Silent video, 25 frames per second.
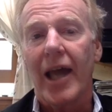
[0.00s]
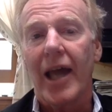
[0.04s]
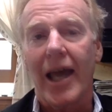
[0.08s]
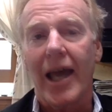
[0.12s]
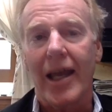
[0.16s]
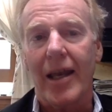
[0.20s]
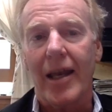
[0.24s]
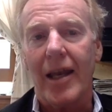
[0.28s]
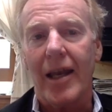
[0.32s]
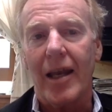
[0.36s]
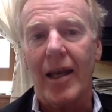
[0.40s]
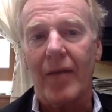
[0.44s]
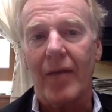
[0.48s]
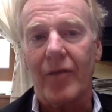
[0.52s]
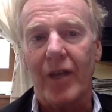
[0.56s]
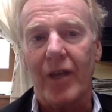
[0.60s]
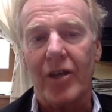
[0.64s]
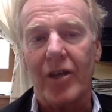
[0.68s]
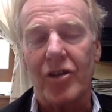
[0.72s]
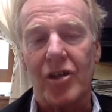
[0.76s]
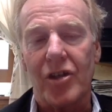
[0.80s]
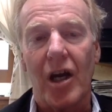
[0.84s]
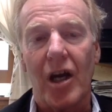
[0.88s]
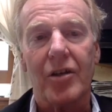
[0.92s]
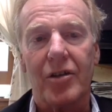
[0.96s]
And if they
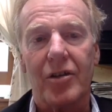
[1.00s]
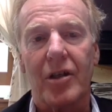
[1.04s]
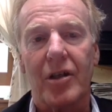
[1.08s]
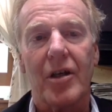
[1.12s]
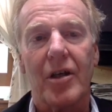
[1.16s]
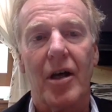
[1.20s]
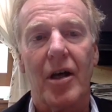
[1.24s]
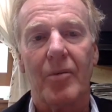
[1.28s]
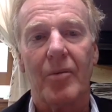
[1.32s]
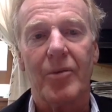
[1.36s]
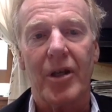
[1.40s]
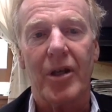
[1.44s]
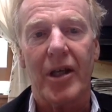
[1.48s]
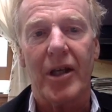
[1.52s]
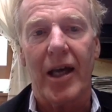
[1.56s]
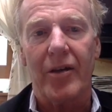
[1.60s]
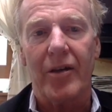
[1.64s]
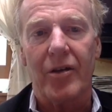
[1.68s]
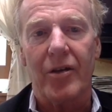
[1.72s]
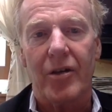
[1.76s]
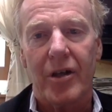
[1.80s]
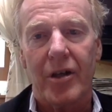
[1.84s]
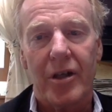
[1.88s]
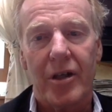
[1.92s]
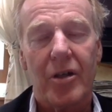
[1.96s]
start to come together,